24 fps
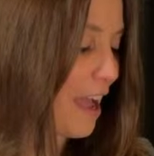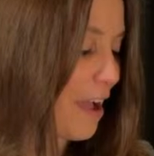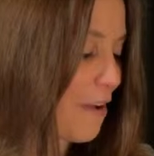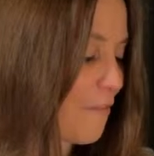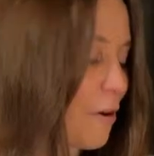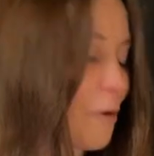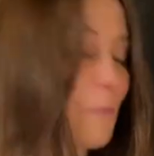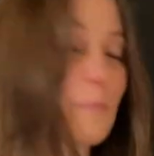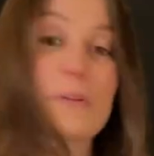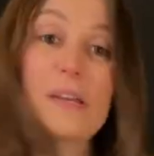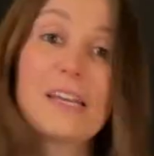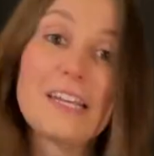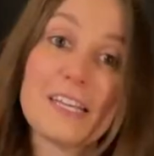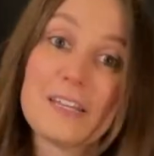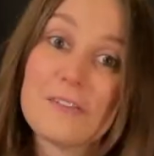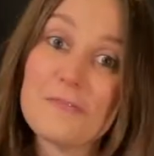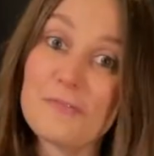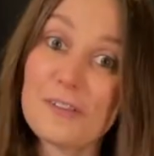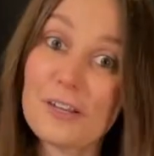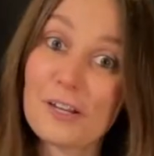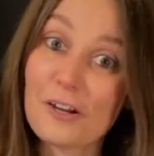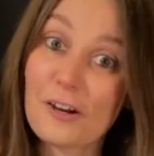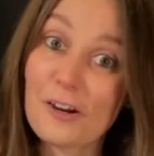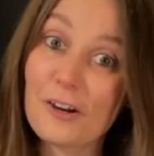have our pinky
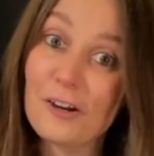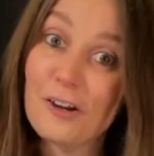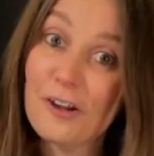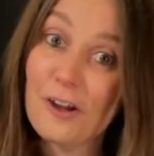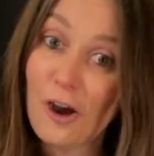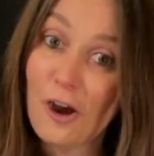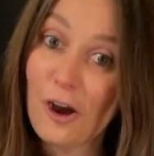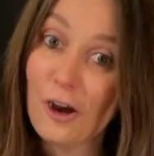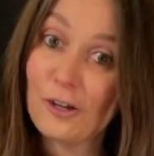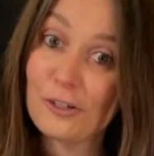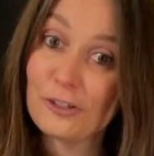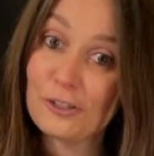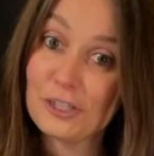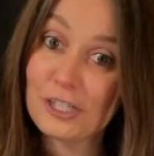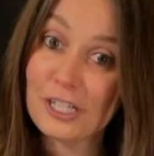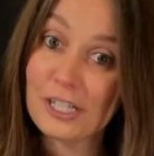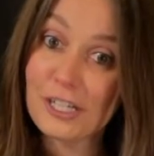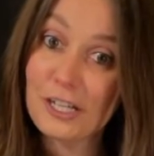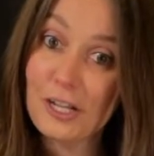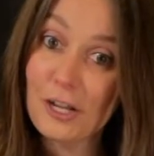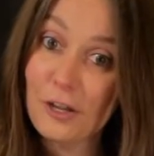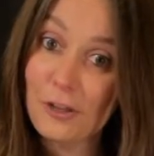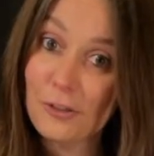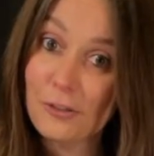finger on
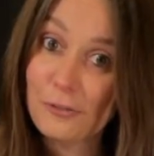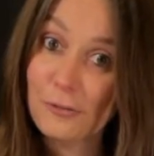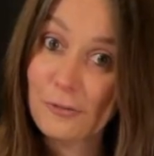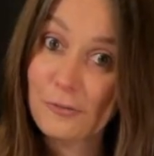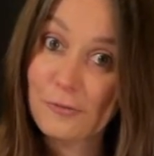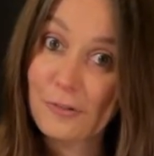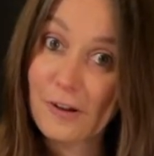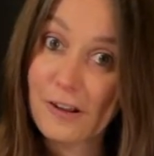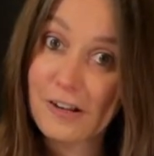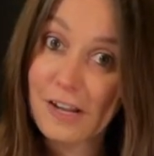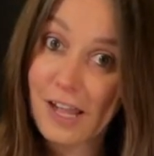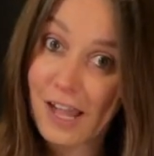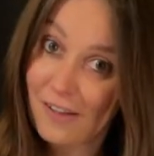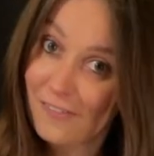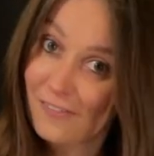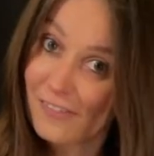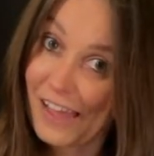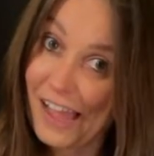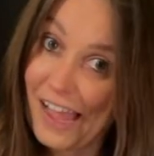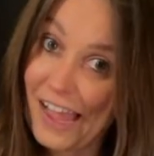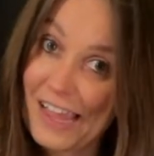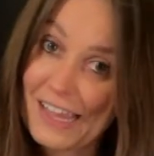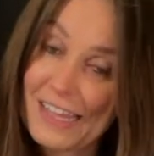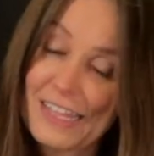G, 3rd fret,
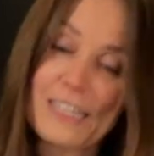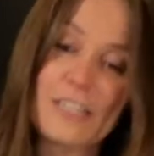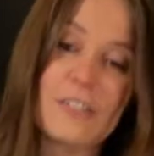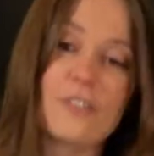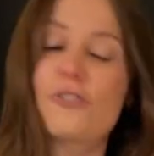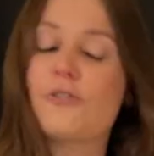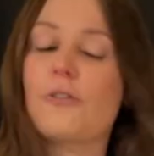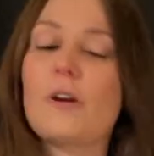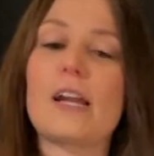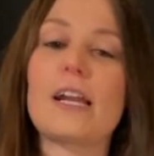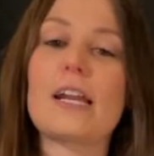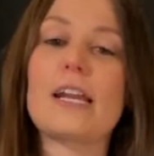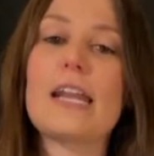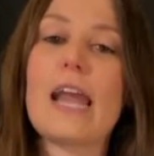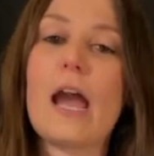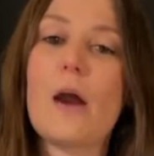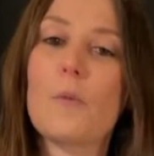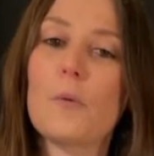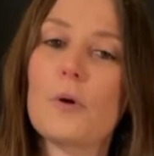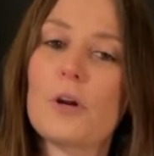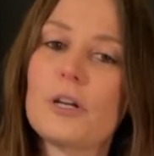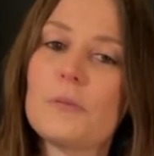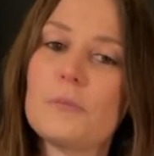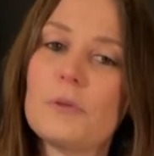high E string.
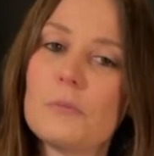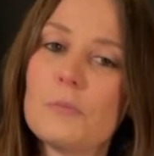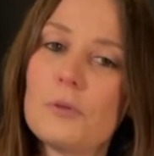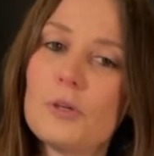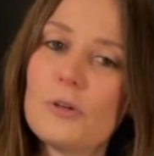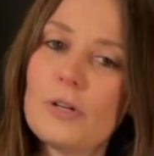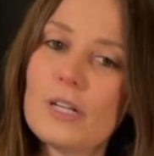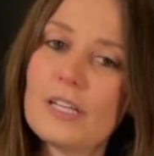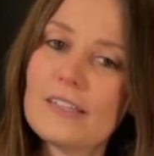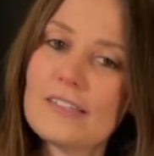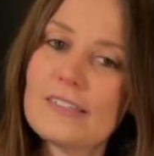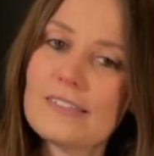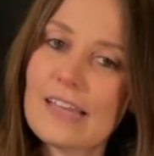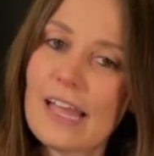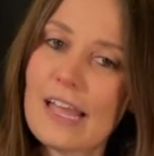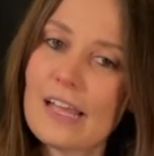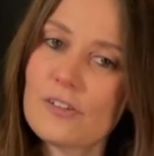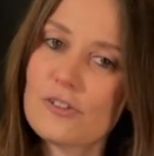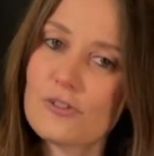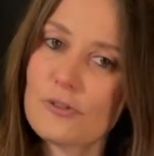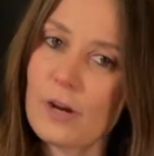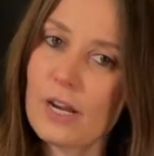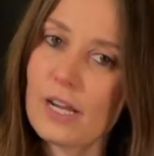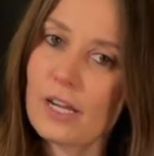Now we're gonna be muting this
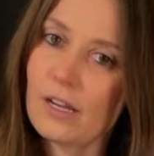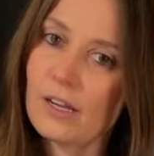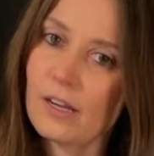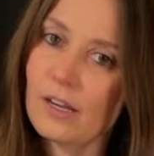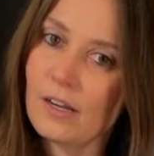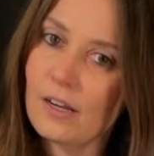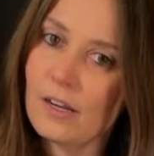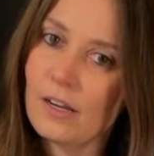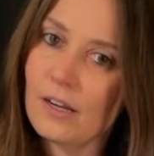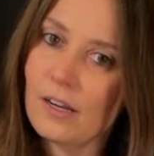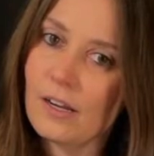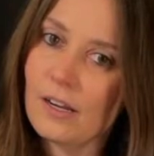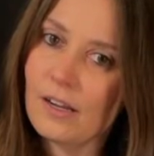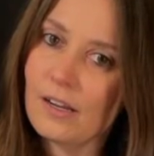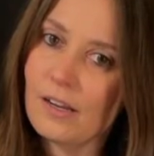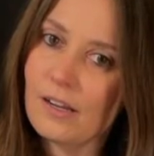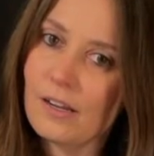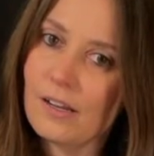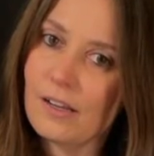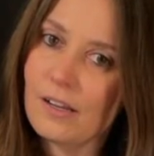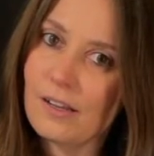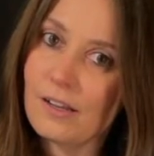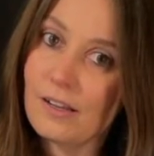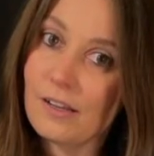A string.
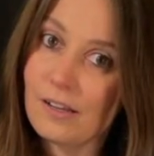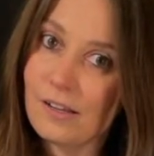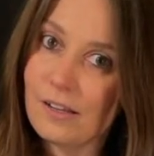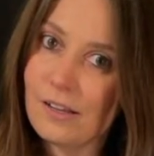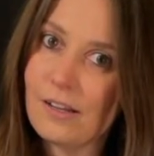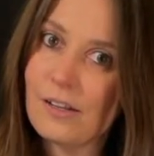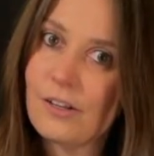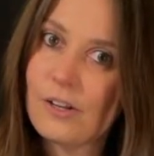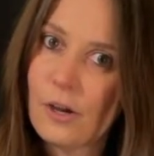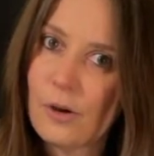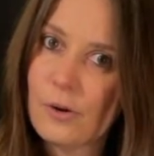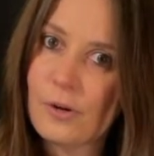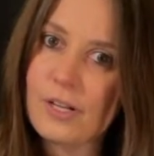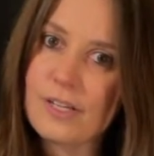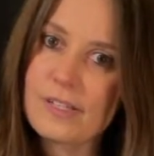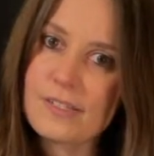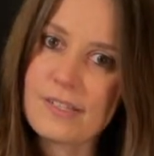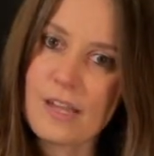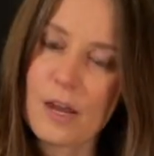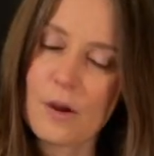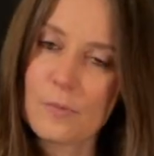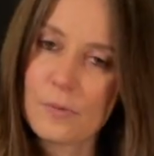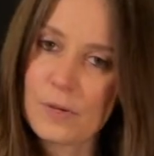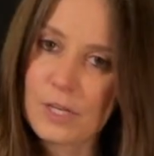
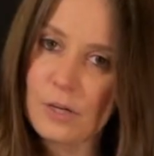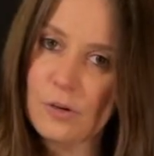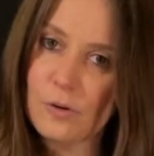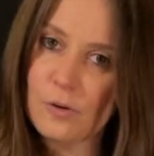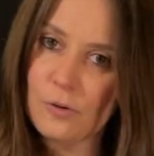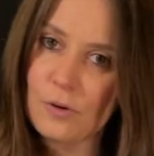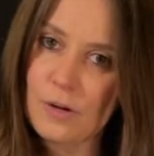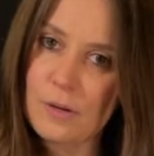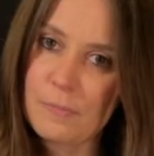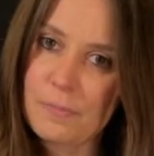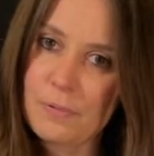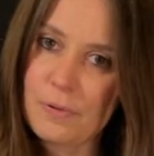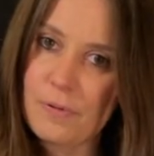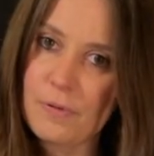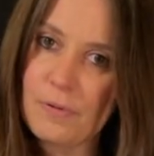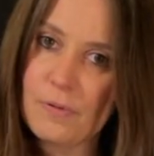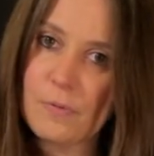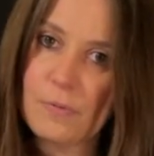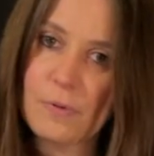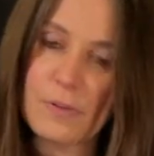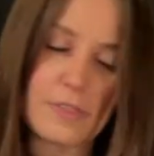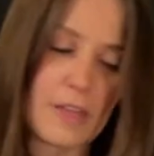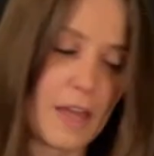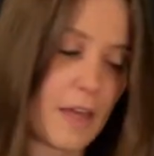Notice how we grip
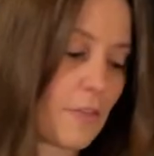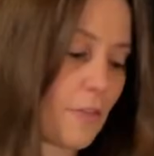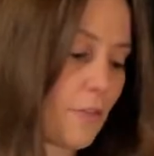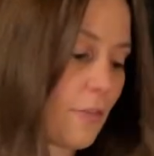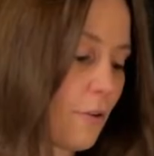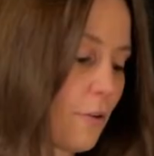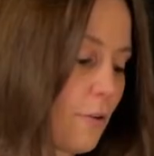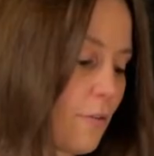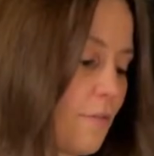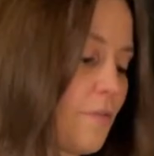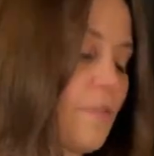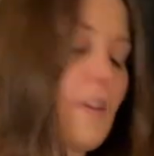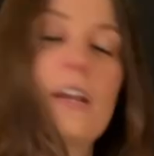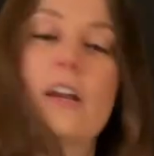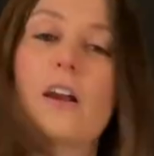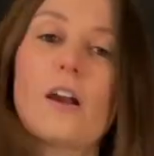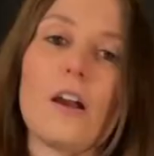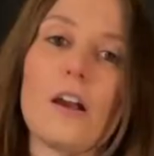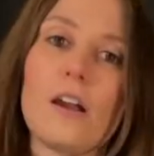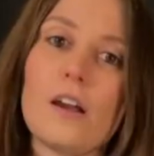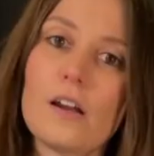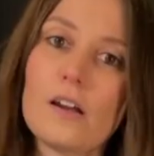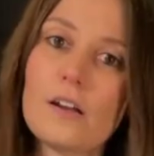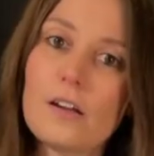with that 3rd
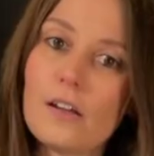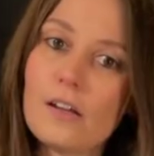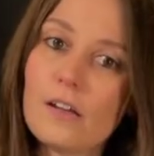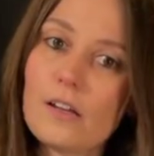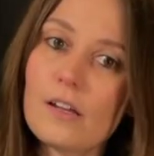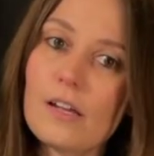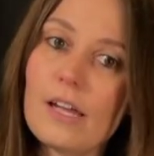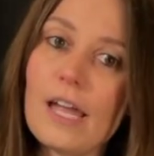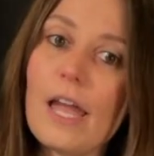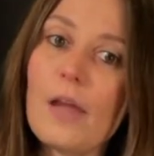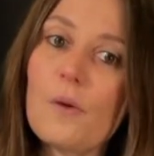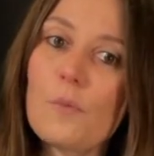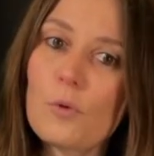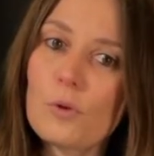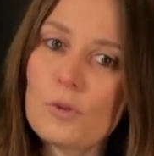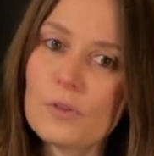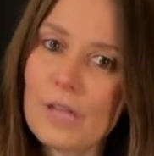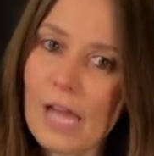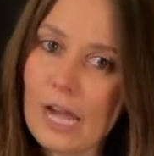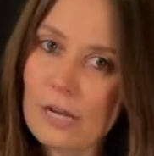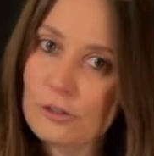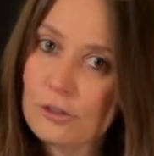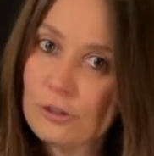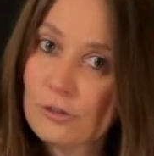finger, it will
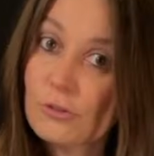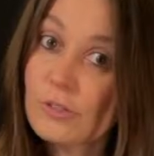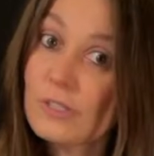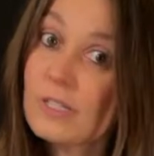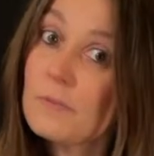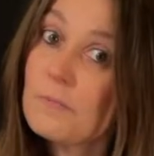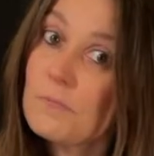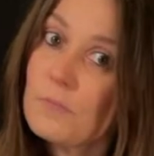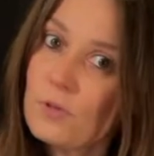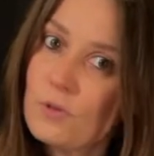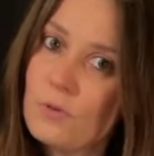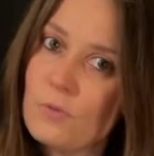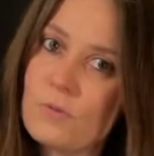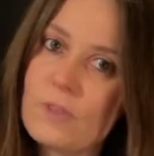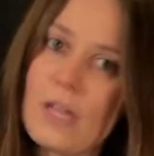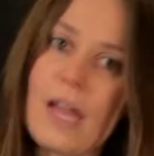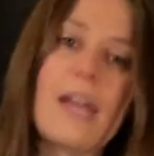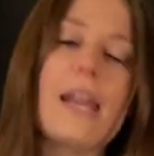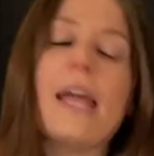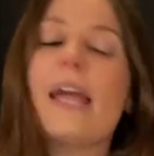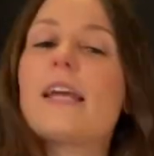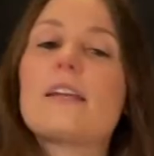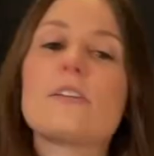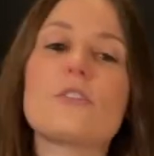naturally mute
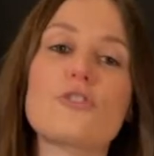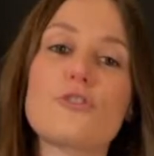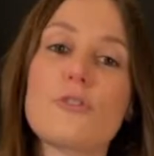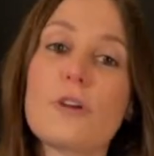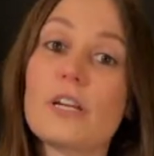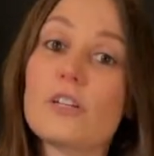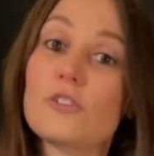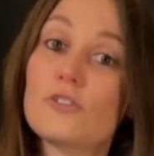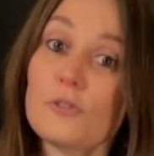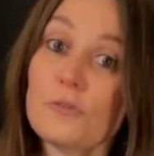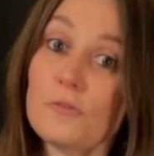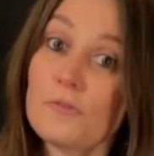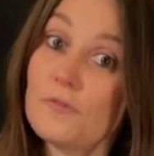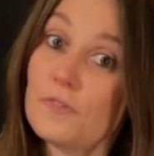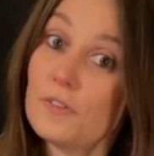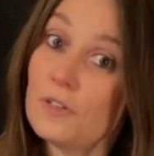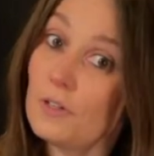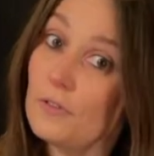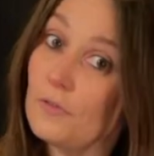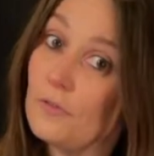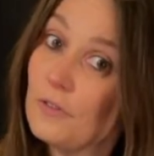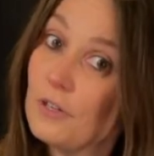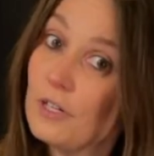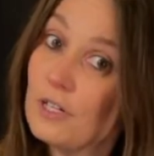that A string. So
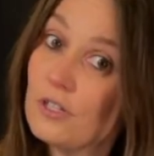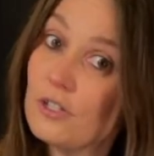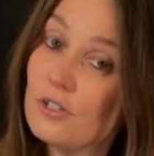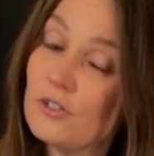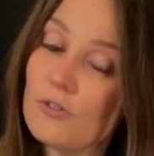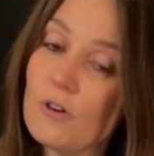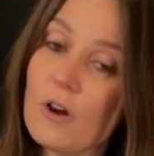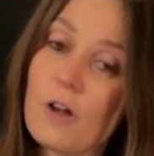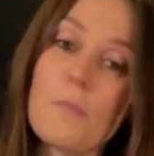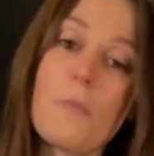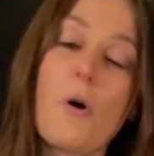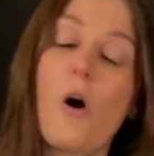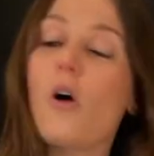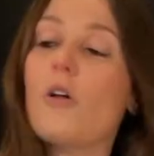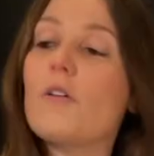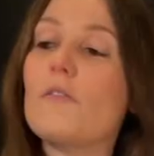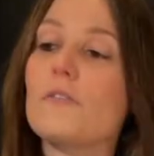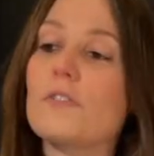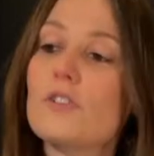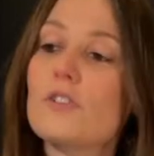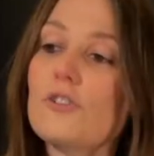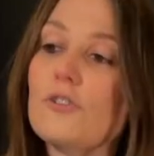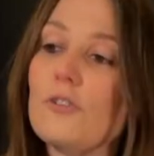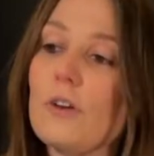feel free to strum all
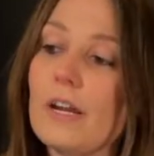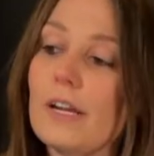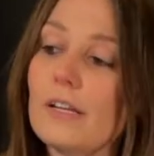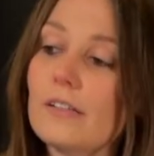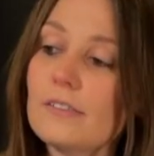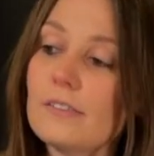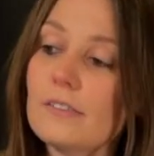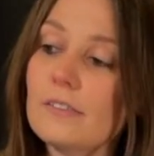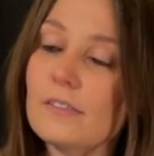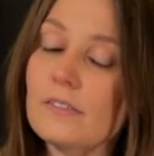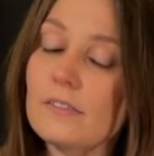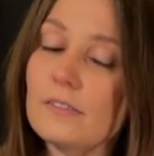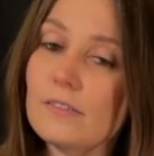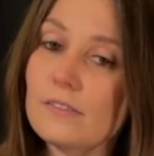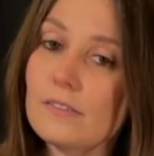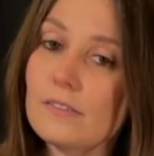of the strings